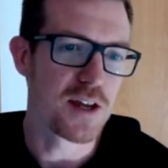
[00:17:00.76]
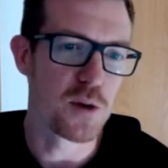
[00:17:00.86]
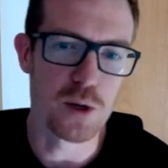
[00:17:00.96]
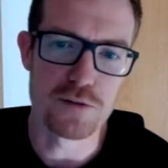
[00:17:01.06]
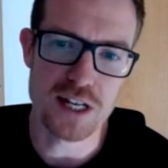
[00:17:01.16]

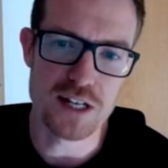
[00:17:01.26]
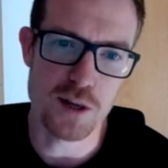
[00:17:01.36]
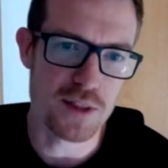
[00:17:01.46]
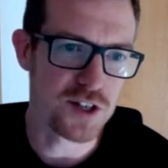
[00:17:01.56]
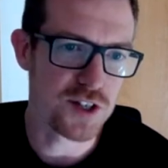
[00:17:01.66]
You will have seen
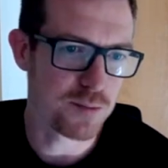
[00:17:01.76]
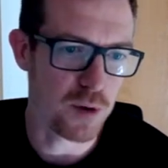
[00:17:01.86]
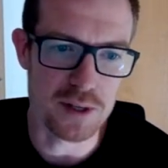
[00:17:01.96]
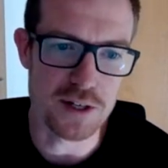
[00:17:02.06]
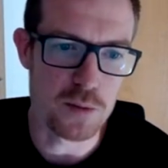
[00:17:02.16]
some of this
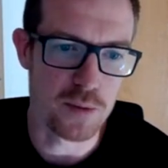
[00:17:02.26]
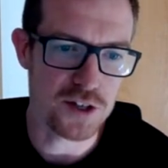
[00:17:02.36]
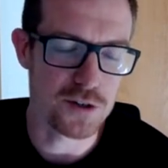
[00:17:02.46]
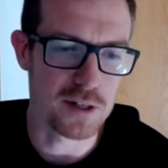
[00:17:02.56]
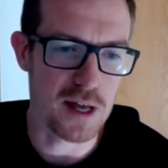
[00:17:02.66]
probably in your
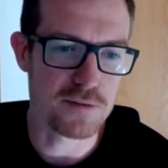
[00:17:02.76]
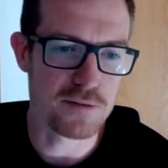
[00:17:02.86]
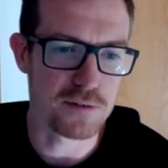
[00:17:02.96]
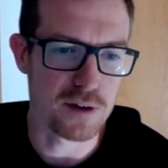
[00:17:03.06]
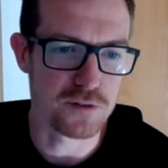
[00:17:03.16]
personal
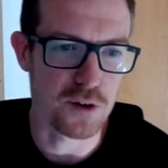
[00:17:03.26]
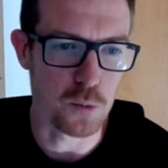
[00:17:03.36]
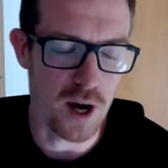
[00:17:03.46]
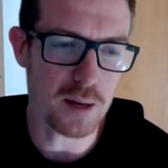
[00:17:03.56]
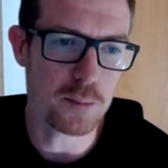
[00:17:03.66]
life, if not
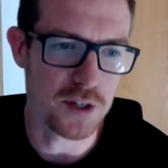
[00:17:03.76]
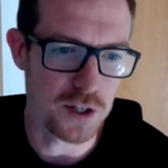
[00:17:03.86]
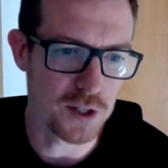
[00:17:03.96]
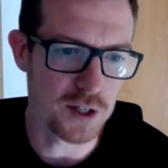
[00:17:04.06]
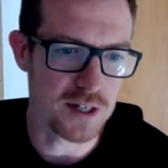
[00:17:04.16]
at work, but
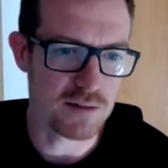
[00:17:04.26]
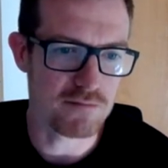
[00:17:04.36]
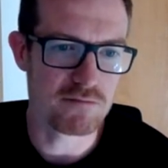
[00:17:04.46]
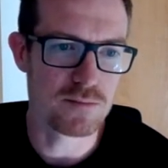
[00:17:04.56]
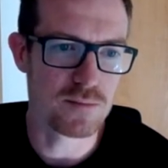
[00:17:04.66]
you can,
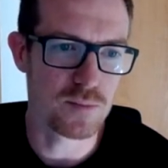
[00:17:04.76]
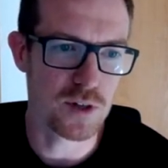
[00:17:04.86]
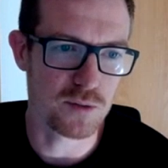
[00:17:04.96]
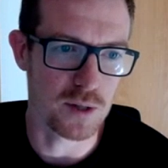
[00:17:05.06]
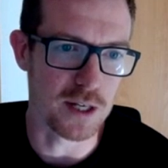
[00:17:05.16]

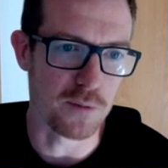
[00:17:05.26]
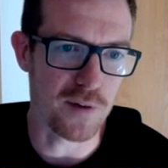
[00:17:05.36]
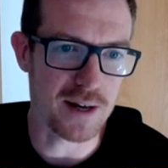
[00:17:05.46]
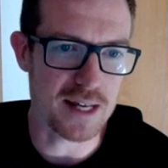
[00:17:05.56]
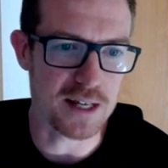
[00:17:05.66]

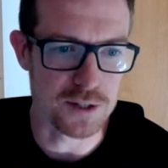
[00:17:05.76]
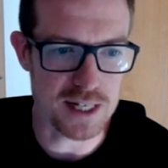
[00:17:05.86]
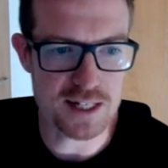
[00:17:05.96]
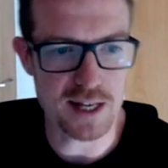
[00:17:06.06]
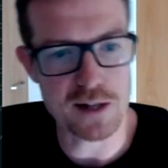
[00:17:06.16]
validate your
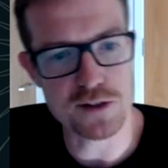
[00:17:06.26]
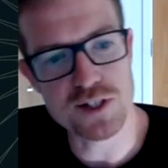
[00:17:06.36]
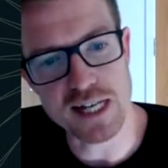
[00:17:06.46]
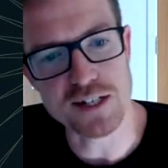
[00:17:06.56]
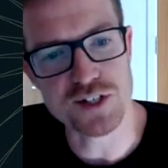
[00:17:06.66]
details,
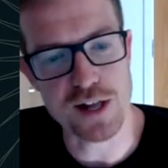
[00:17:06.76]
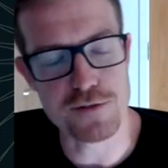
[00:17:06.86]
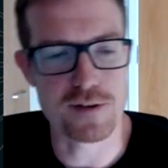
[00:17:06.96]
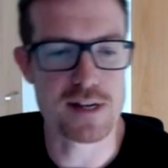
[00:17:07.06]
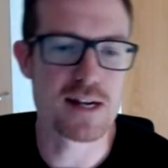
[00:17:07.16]
take a
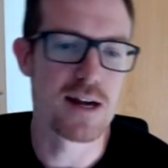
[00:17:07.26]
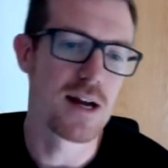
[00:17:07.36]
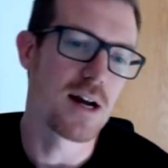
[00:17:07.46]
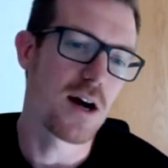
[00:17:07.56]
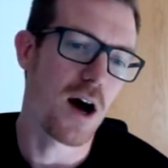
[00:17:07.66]
selfie,
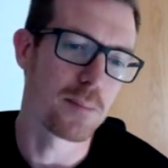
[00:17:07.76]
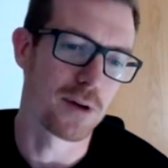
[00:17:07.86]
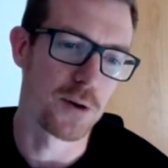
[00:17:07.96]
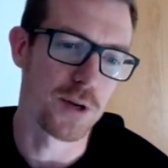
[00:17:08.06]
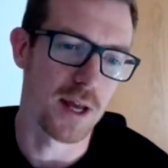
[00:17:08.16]

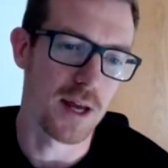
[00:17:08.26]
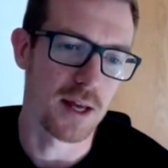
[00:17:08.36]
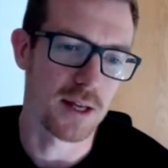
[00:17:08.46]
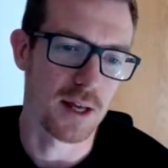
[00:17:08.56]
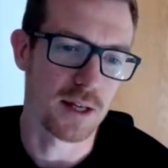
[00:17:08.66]
upload
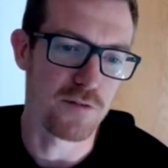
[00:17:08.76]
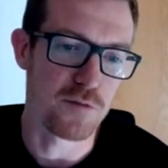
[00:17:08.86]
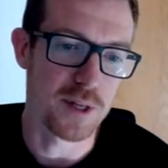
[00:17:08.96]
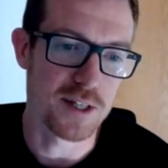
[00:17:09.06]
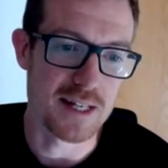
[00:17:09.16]
a
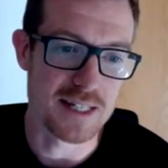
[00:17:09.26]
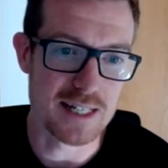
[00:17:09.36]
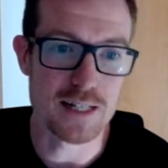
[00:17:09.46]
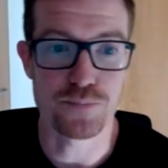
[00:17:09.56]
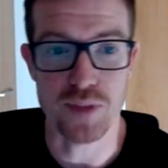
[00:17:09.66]
government
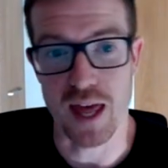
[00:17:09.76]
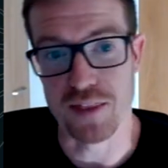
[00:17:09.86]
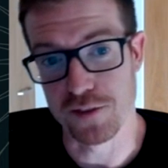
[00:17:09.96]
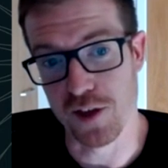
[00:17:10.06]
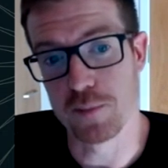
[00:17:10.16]
ID,
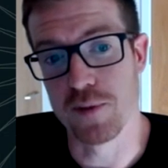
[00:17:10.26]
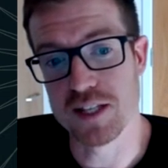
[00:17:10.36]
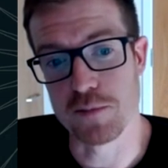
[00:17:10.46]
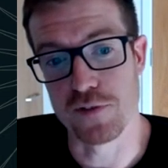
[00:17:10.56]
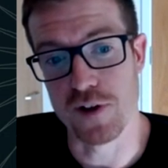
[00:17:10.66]
and the
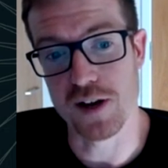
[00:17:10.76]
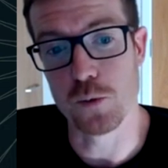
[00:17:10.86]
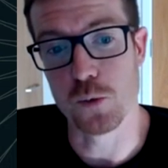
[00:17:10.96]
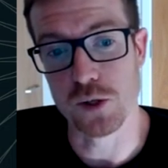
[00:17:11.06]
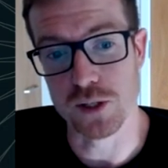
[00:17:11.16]
third-party
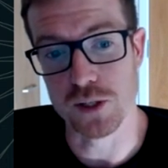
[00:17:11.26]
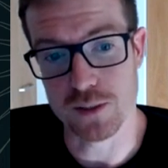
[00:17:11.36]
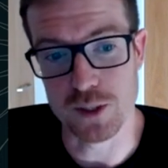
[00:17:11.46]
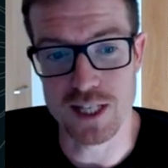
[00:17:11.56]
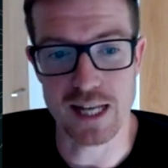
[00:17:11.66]
provider will
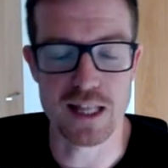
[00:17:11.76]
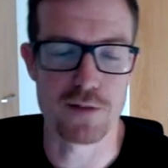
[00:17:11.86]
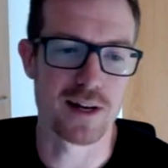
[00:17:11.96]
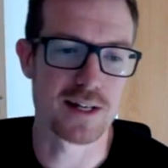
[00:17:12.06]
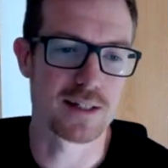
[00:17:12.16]
take that